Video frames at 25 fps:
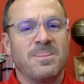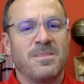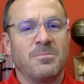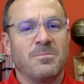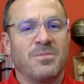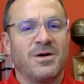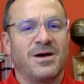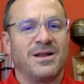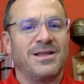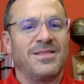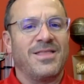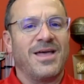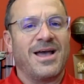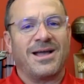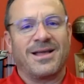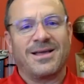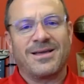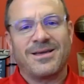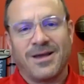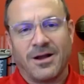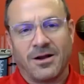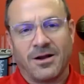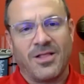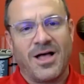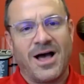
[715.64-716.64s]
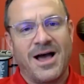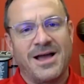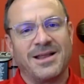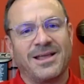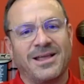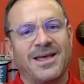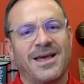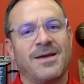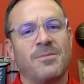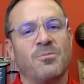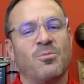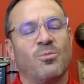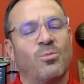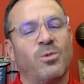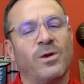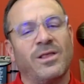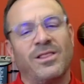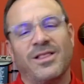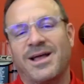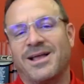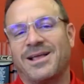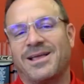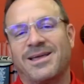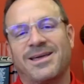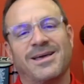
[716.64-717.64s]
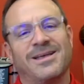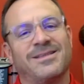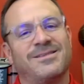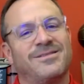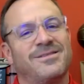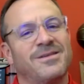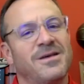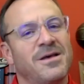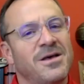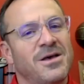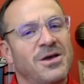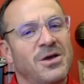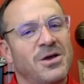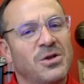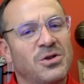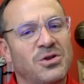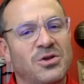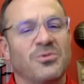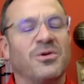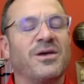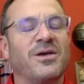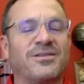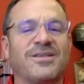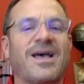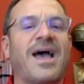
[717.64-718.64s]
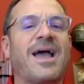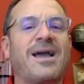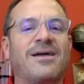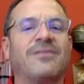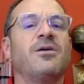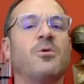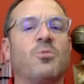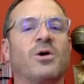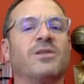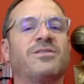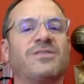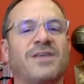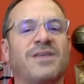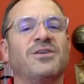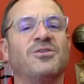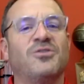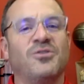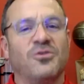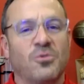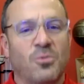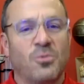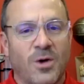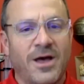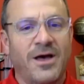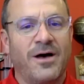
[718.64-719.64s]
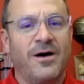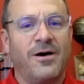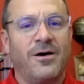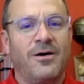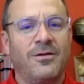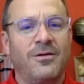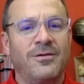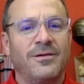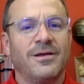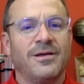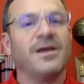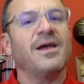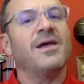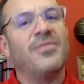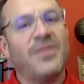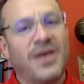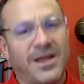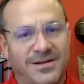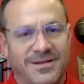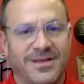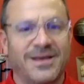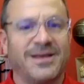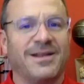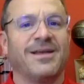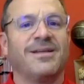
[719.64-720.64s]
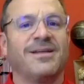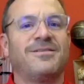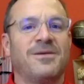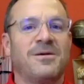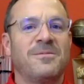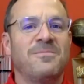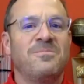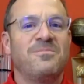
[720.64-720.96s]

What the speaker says: But in that Carolina game, we let kids do exactly what they do well, and they did it.